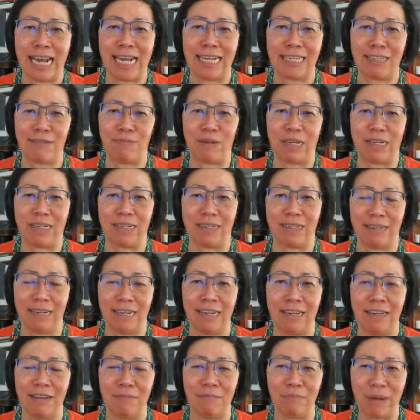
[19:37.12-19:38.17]
has been
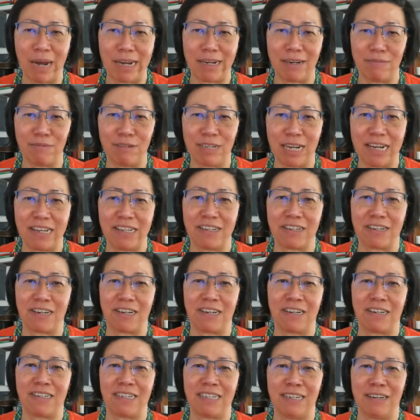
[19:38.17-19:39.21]
bottom
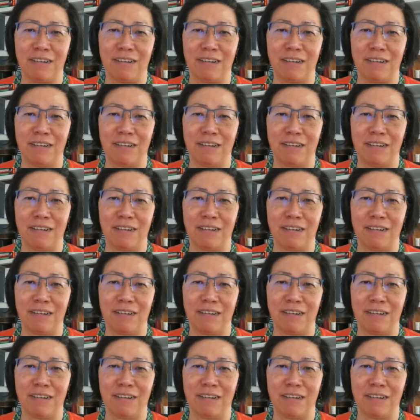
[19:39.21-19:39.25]
dollar,